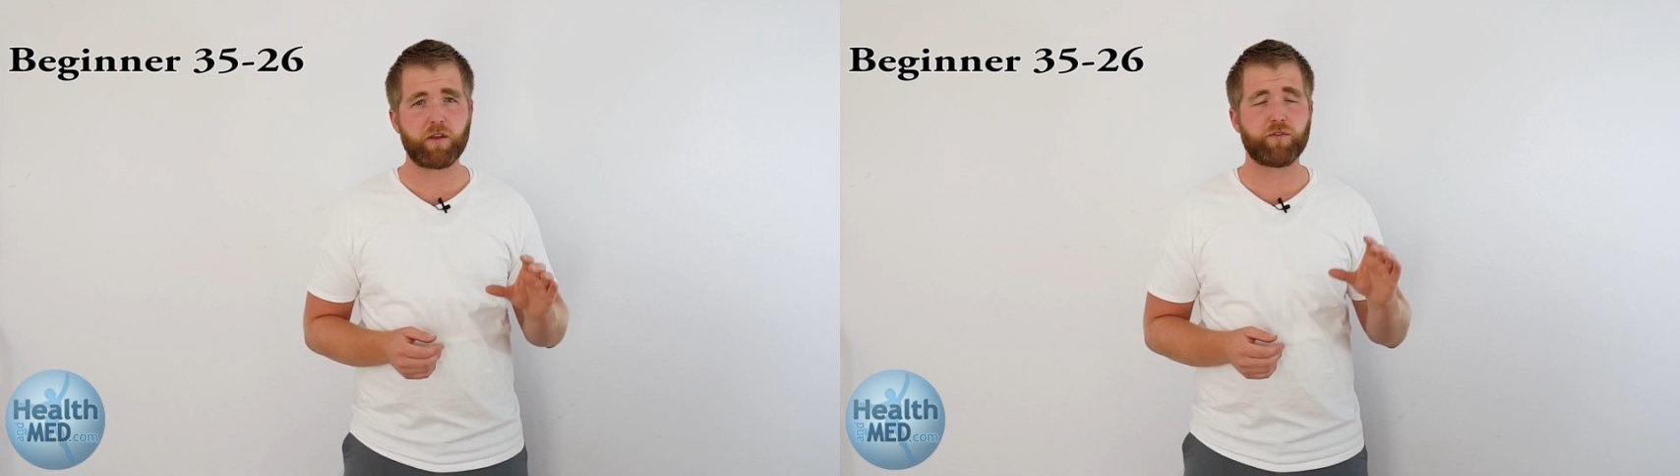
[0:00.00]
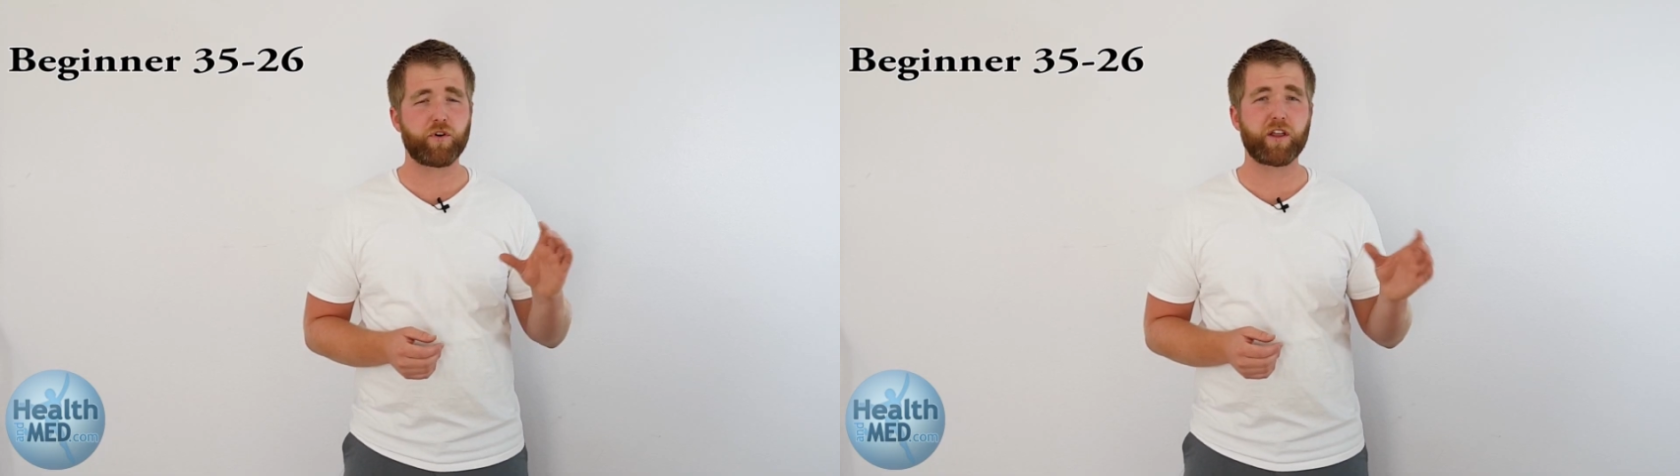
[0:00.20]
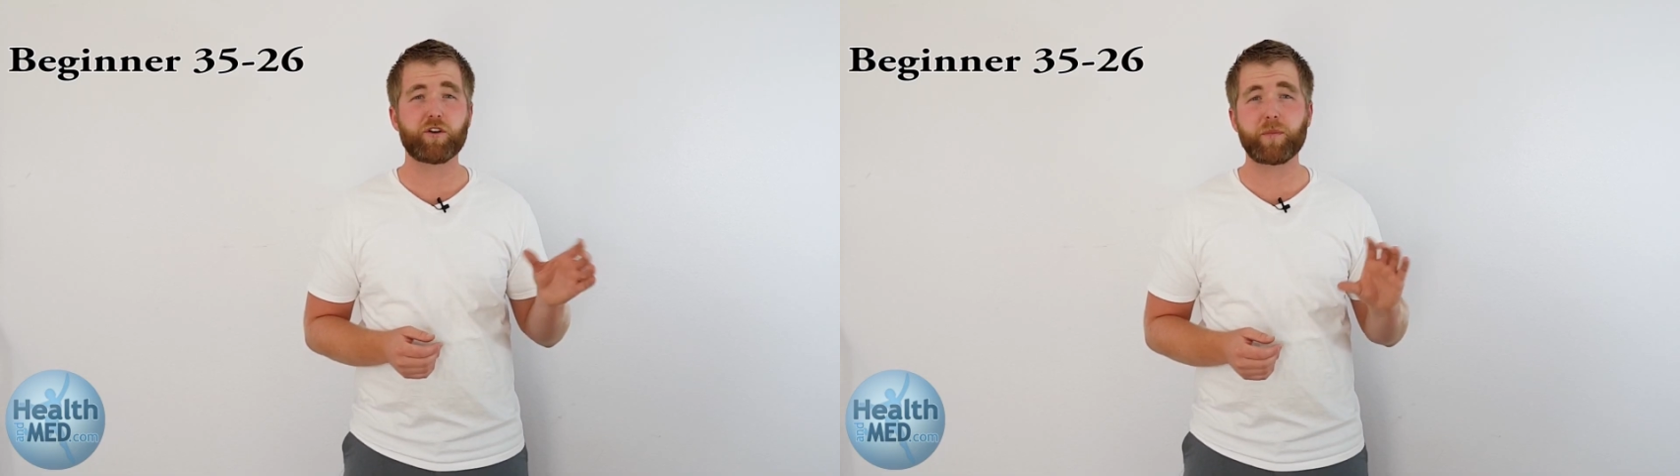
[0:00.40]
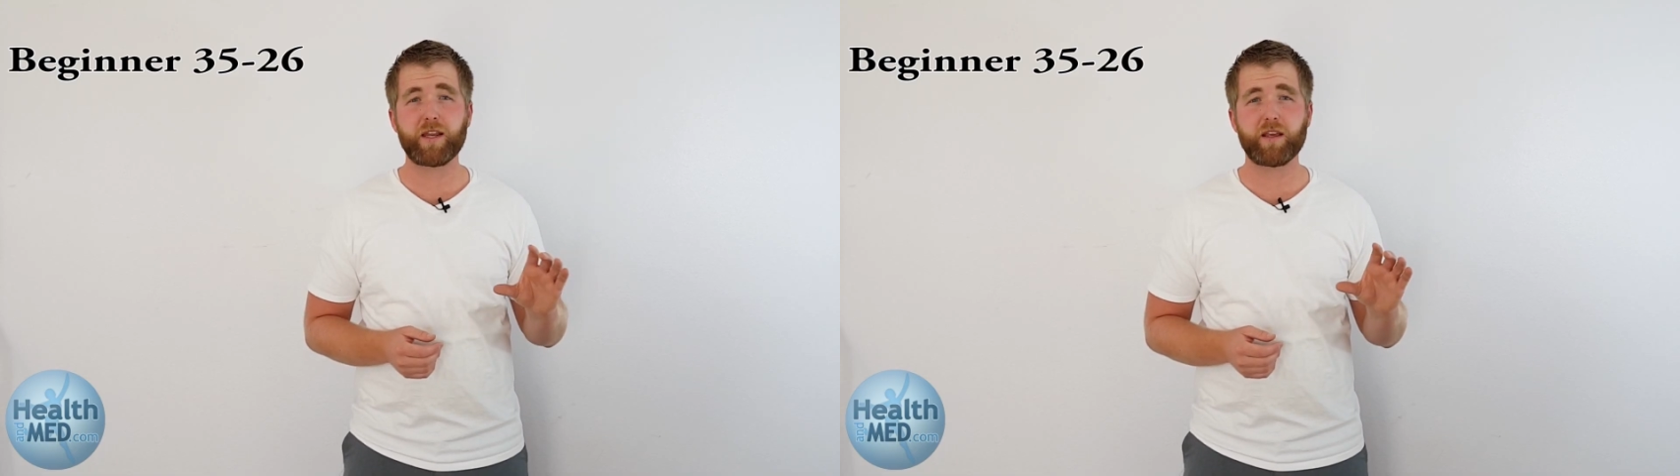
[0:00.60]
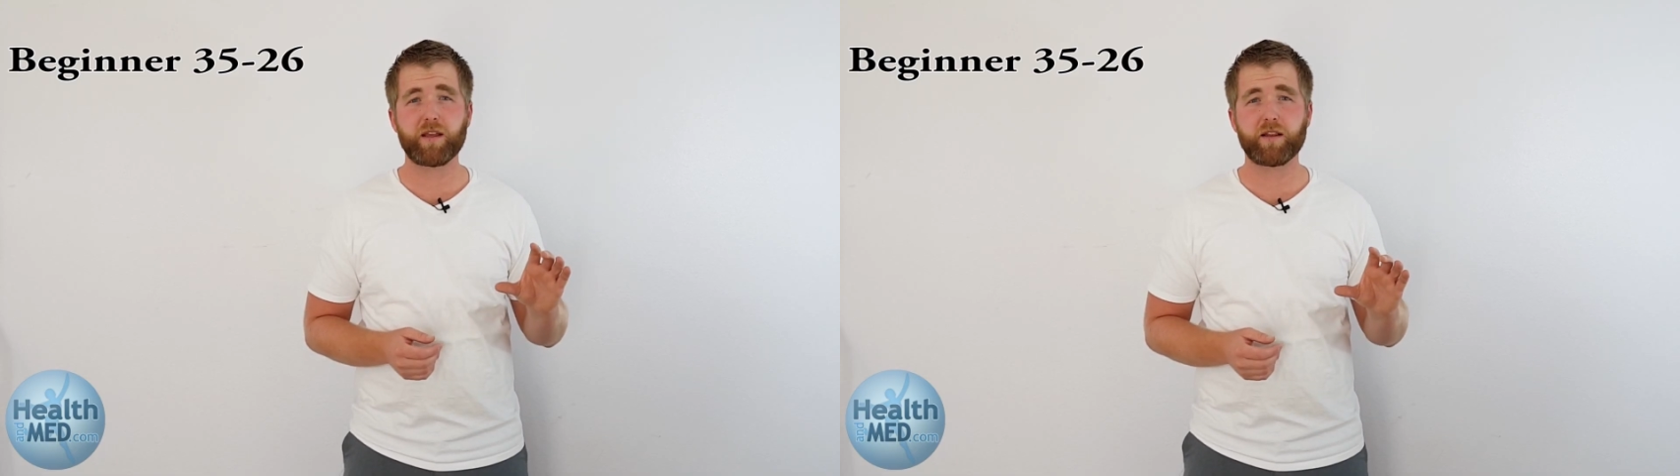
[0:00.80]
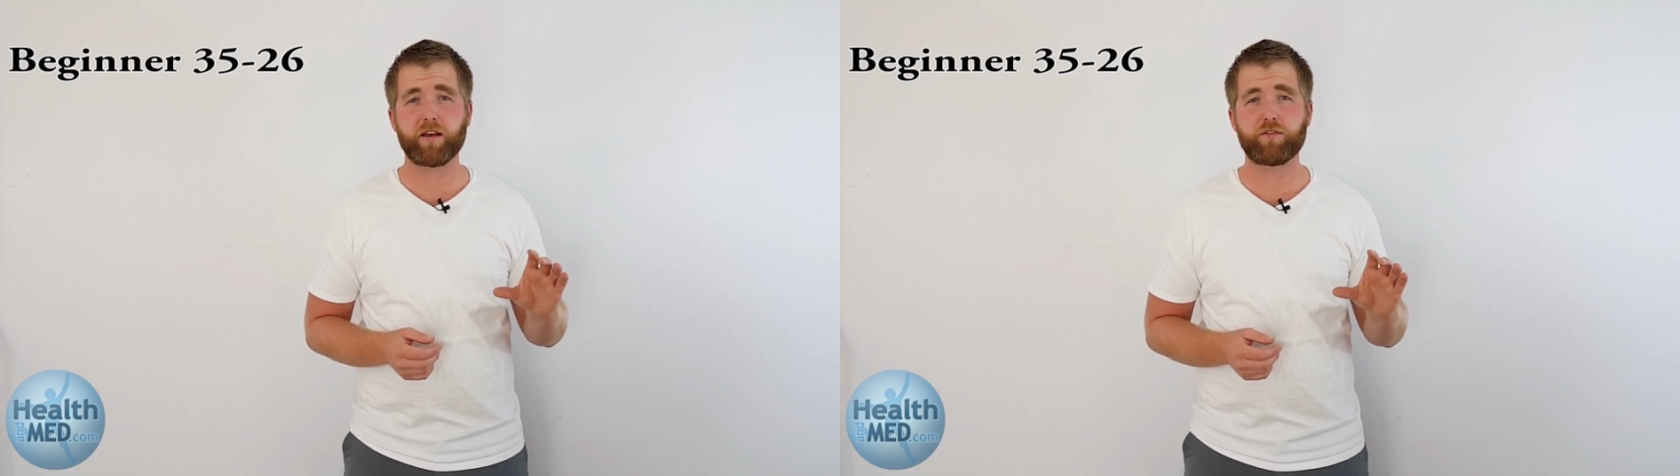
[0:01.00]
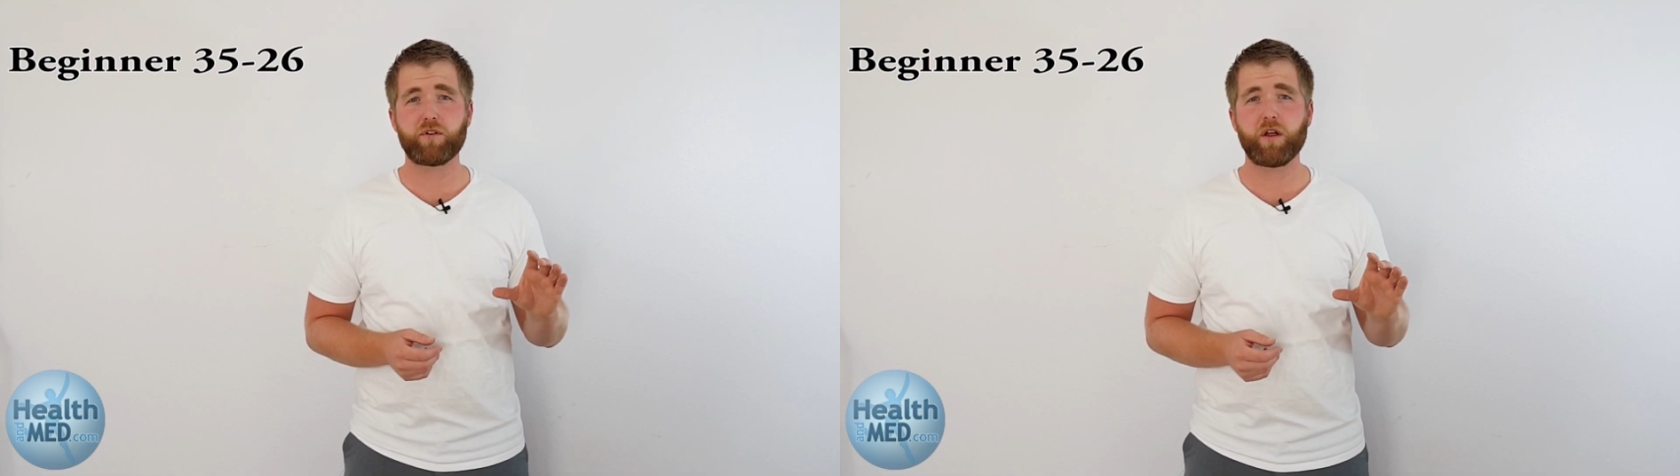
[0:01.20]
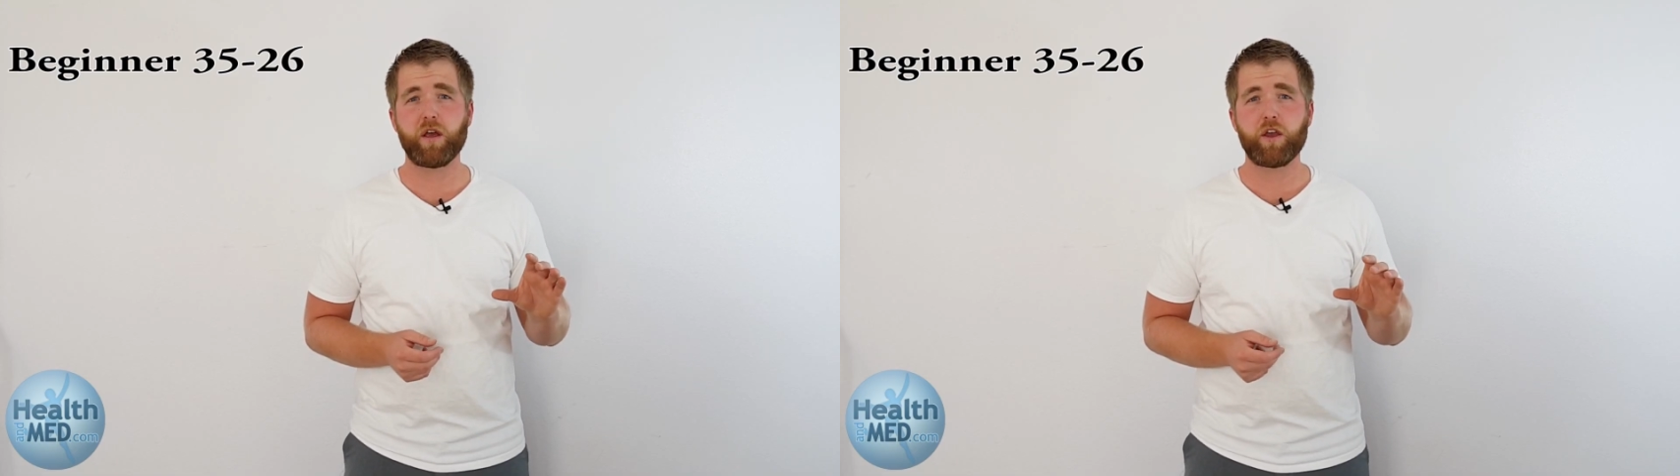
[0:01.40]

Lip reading: For an intermediate level,